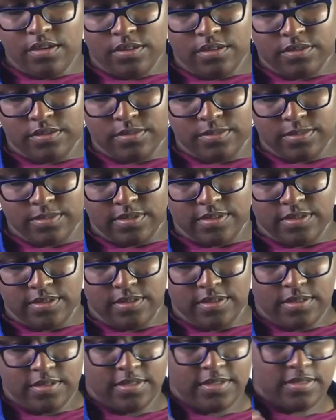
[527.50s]
your
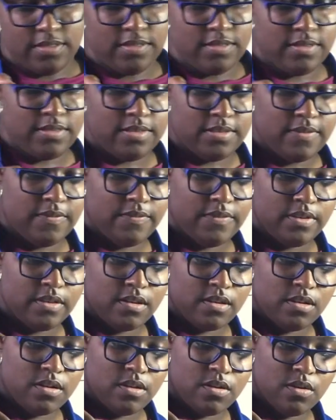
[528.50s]
specific
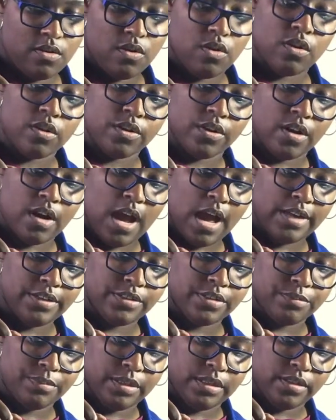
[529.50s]
or your
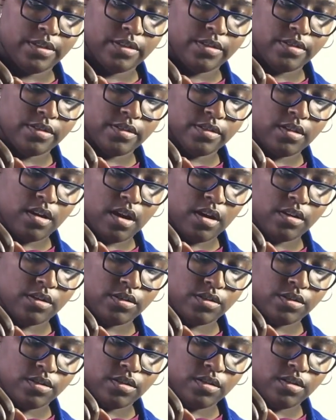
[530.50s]
hydrometer
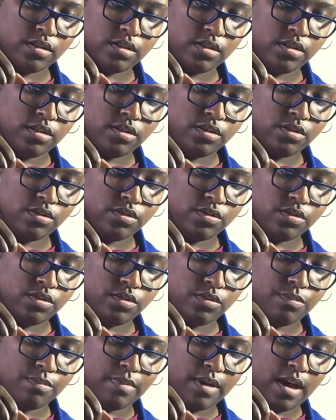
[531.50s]
starts
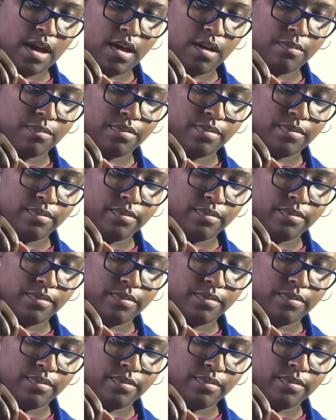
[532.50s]
to bob.